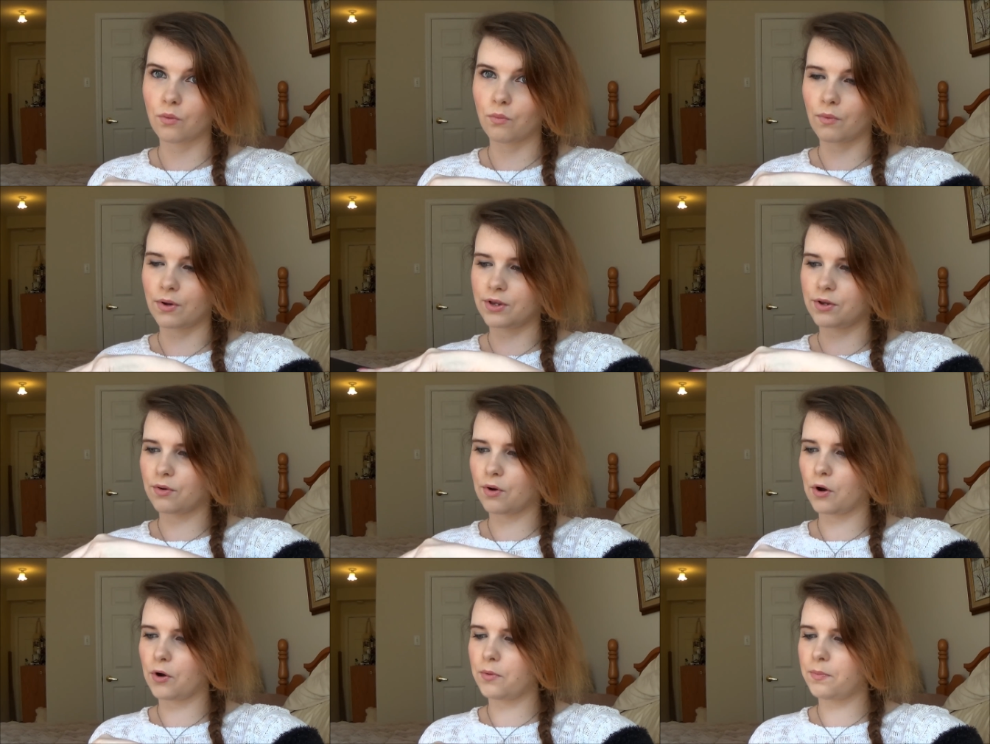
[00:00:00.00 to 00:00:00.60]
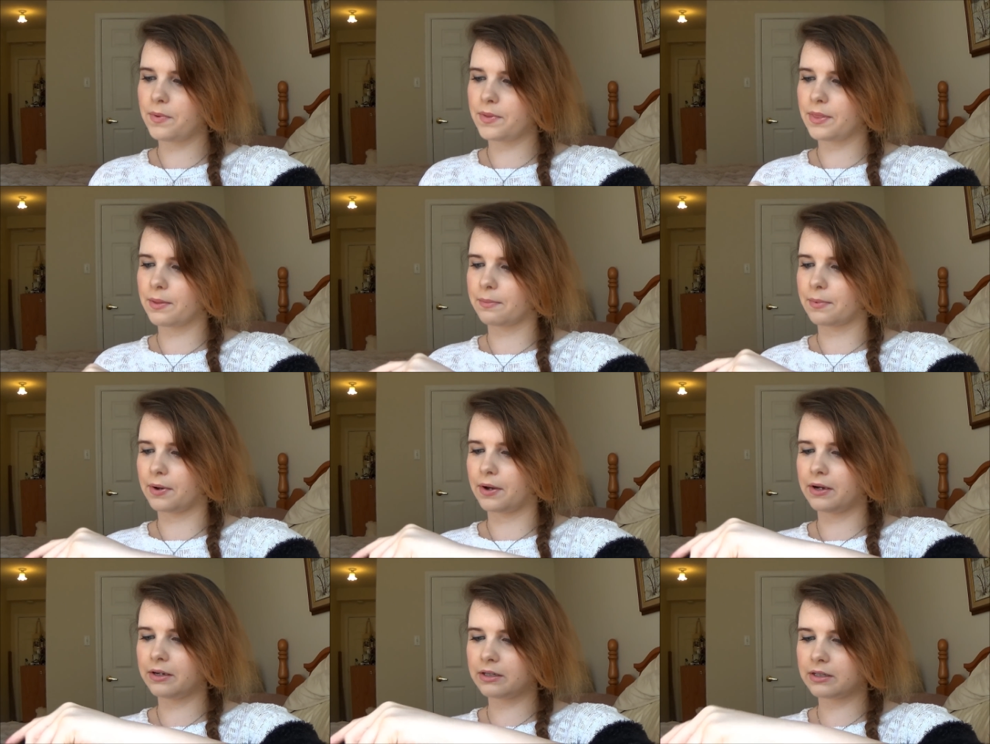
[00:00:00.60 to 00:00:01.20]
When you open the
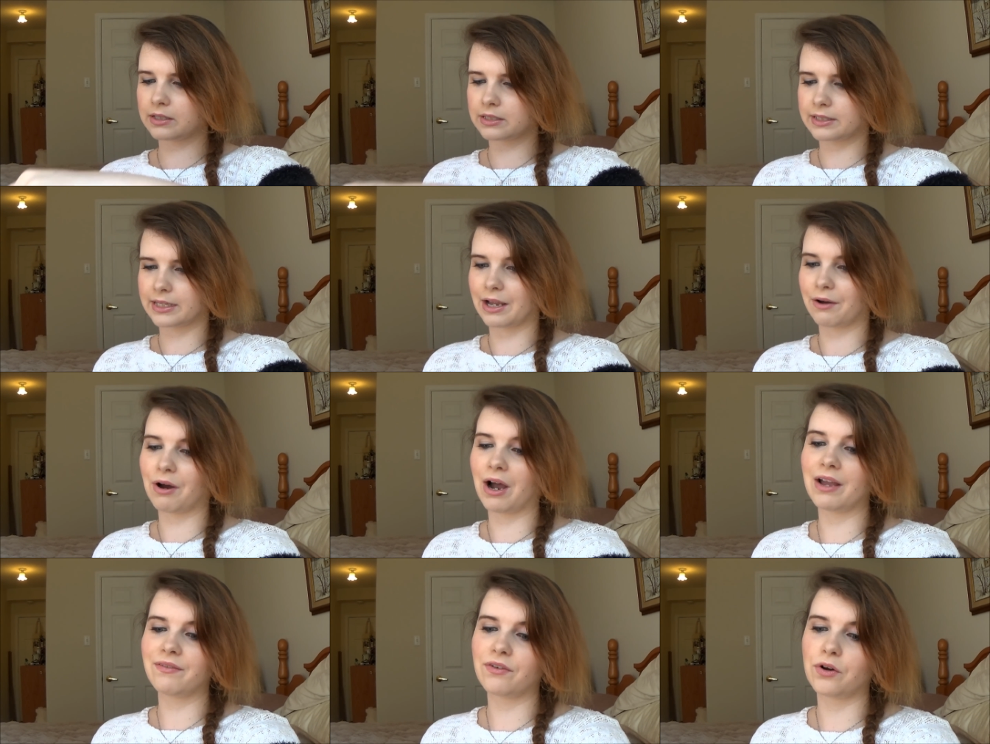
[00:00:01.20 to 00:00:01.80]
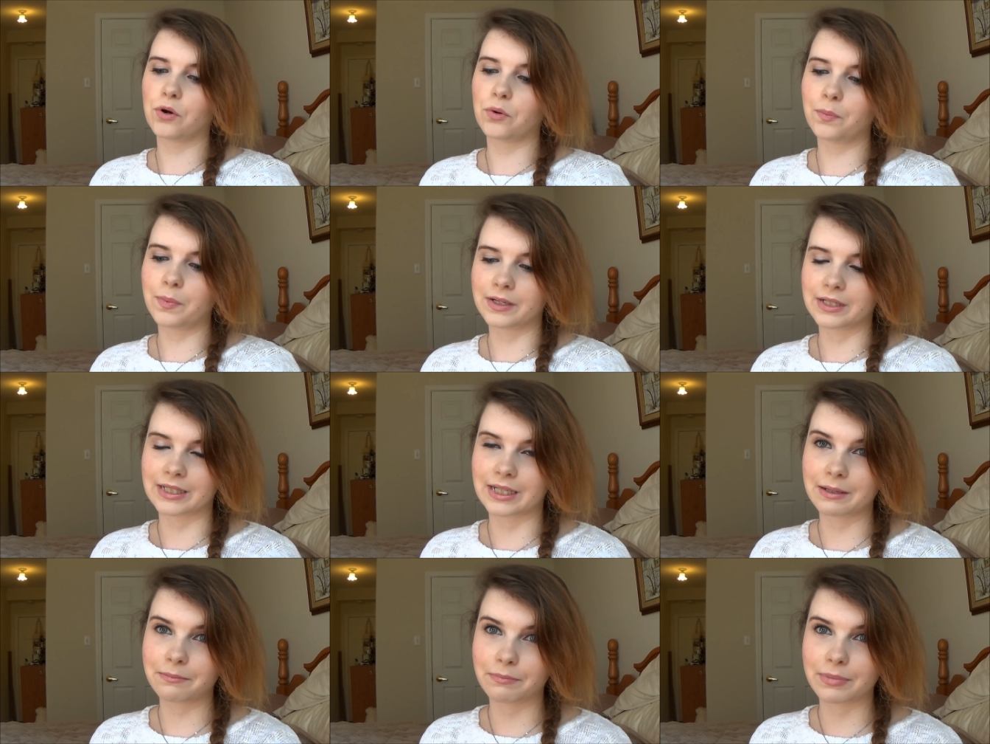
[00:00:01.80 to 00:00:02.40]
box, now I've
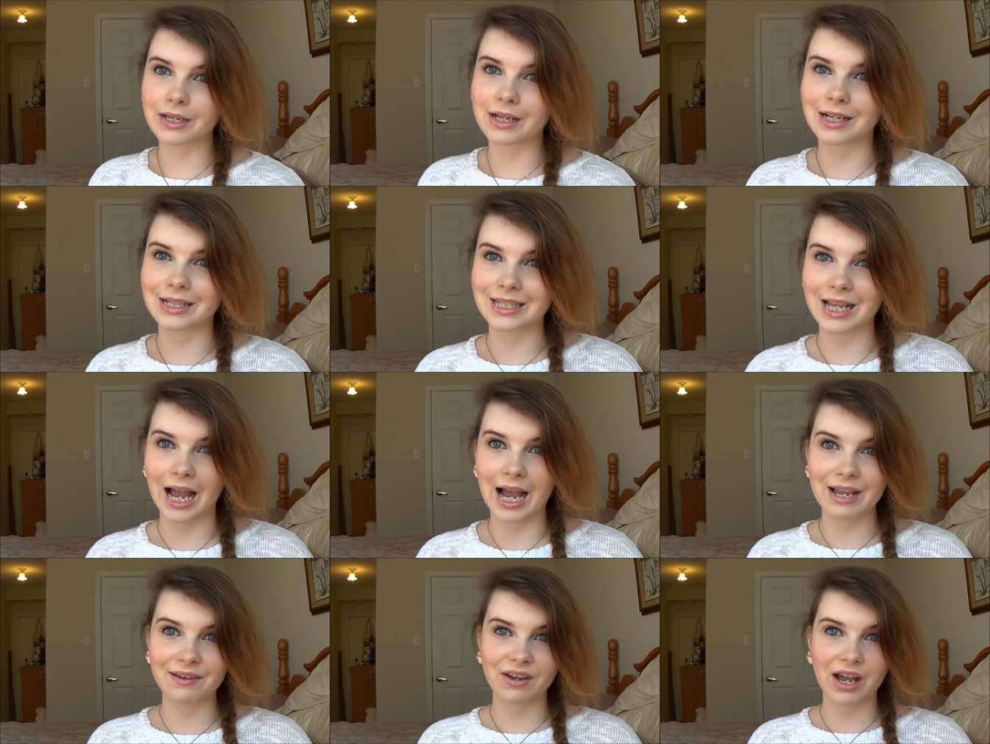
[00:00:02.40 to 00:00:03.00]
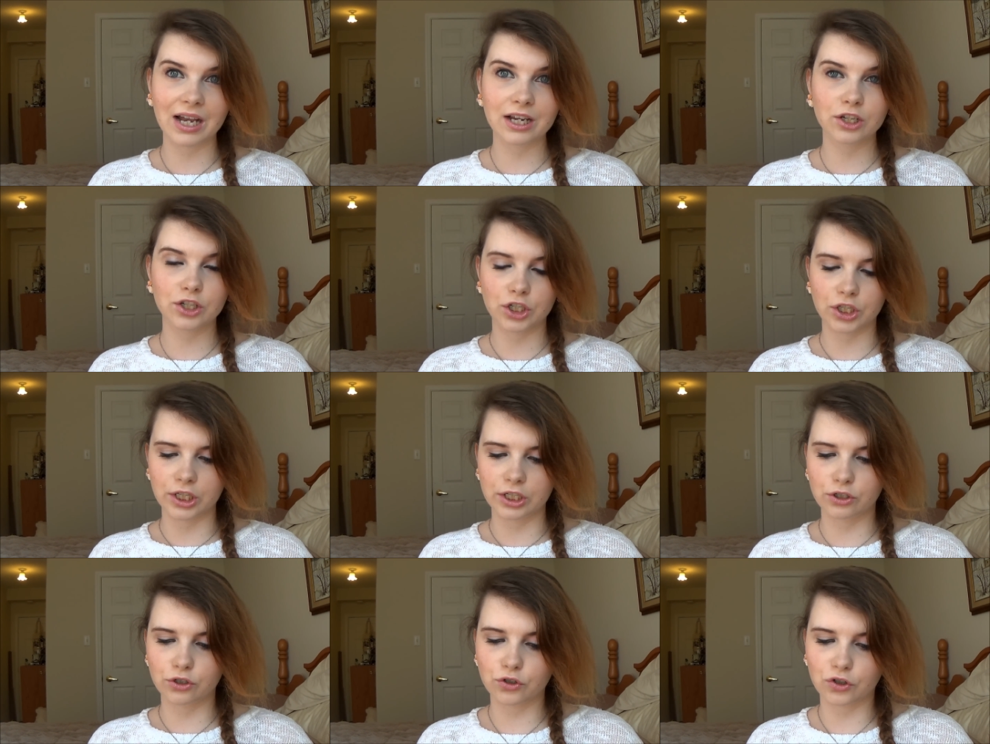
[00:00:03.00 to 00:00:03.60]
opened it because I've
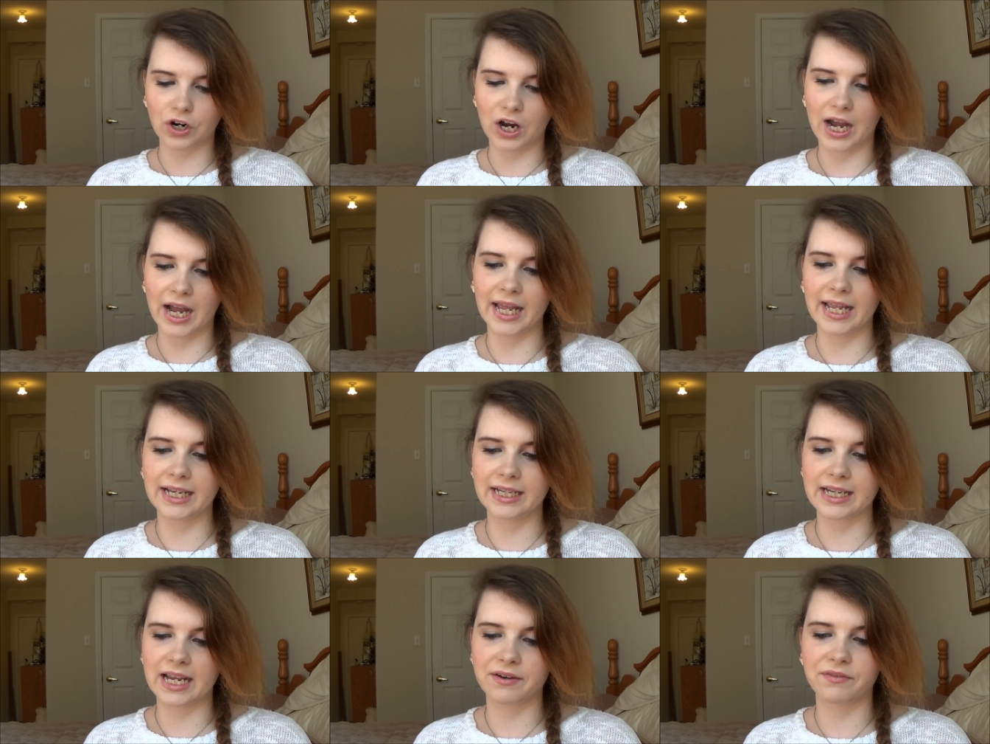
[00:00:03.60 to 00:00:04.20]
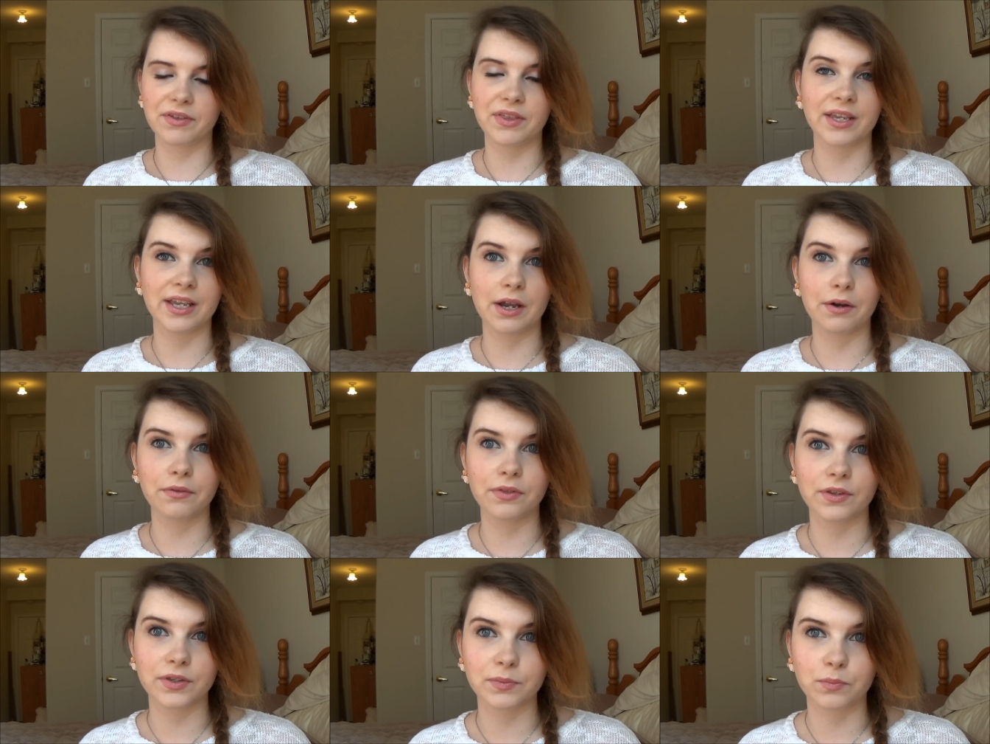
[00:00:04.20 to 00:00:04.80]
actually tried everything
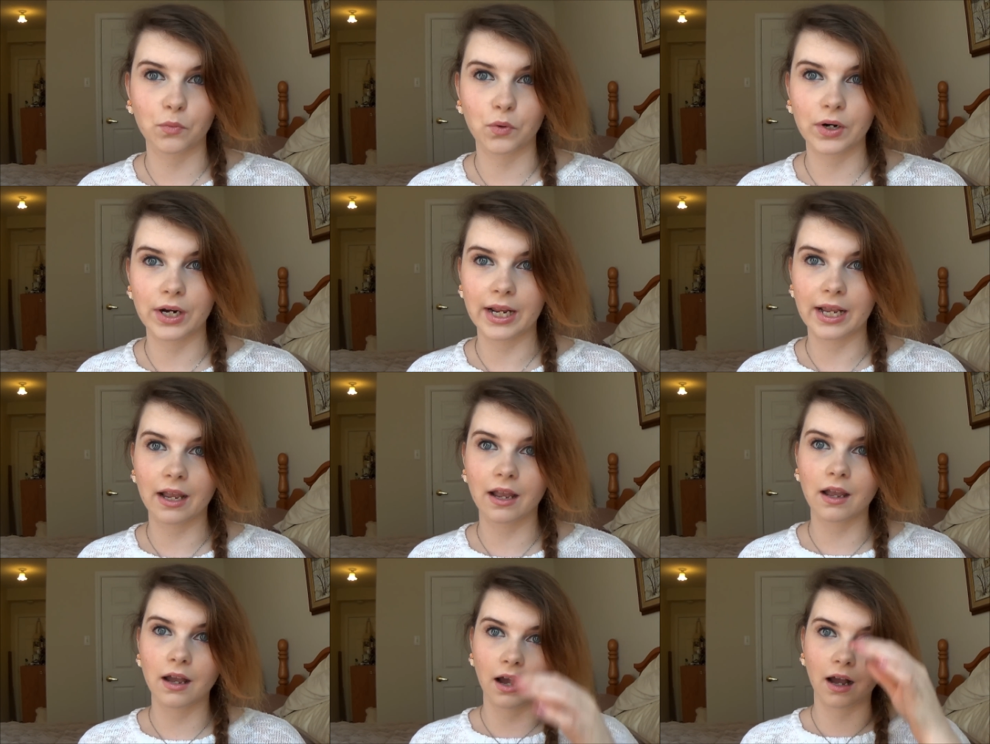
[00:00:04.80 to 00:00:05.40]
out this morning.